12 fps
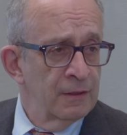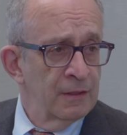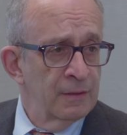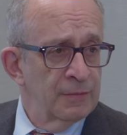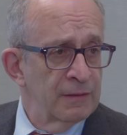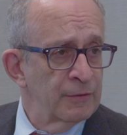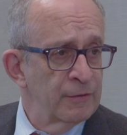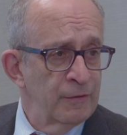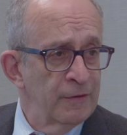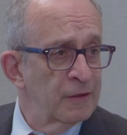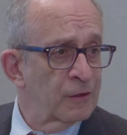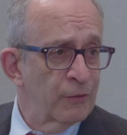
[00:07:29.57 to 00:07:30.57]
and be able to do
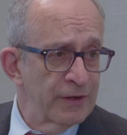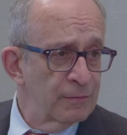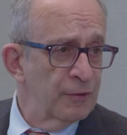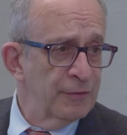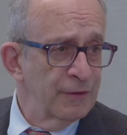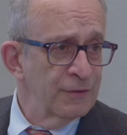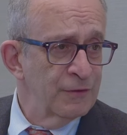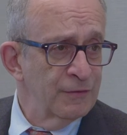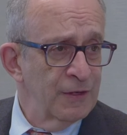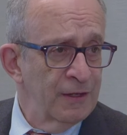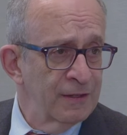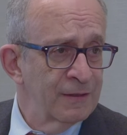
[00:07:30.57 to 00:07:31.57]
the incredible things you've
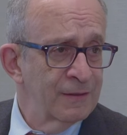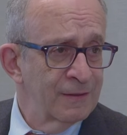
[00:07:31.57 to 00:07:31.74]
done.